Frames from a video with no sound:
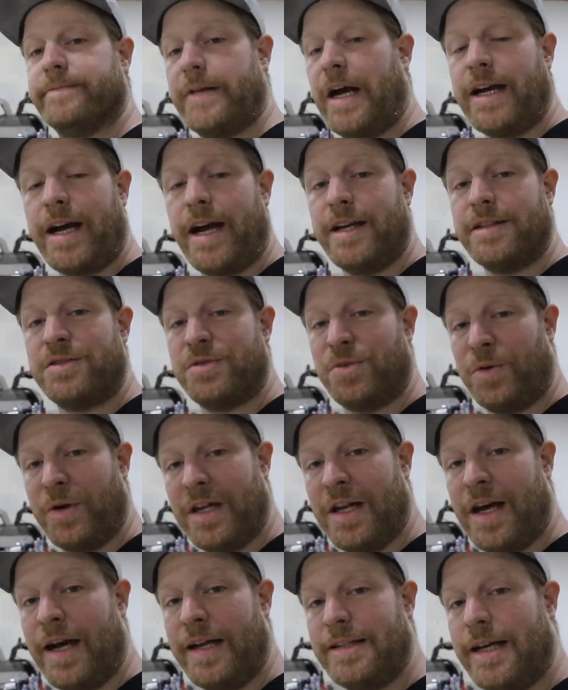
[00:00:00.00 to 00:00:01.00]
right guys,
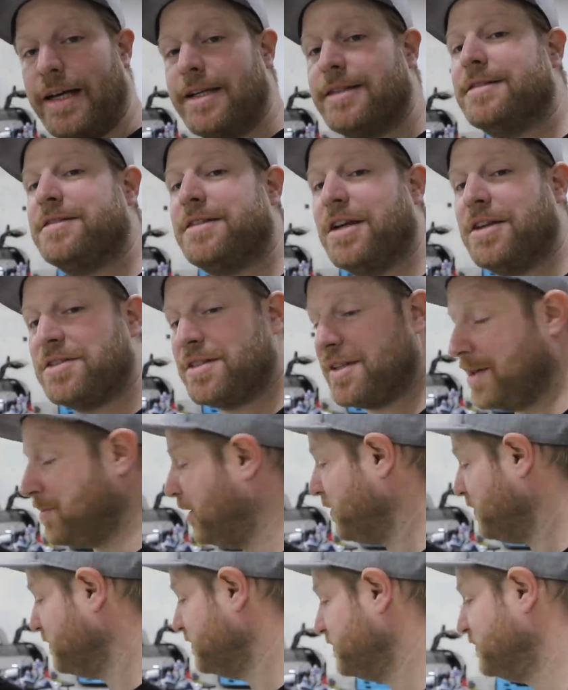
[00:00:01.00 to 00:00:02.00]
29 days until
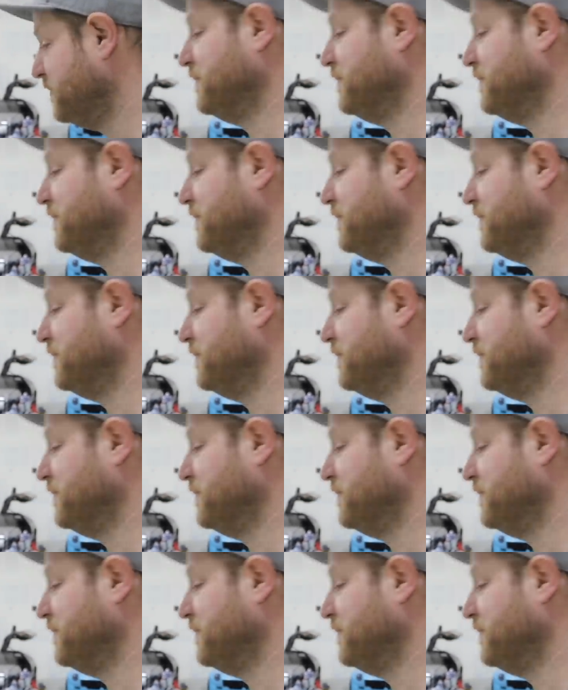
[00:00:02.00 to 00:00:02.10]
SEMA.